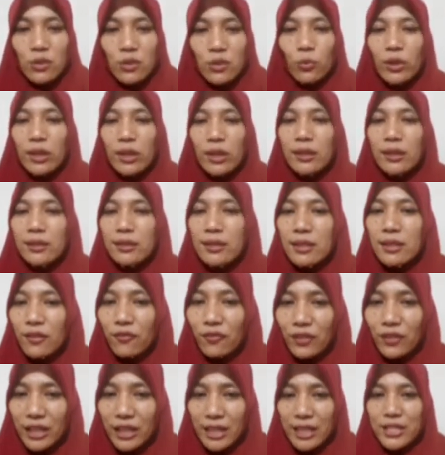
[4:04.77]
with the
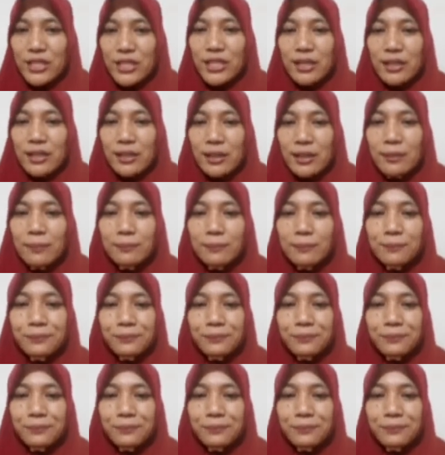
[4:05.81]
definition,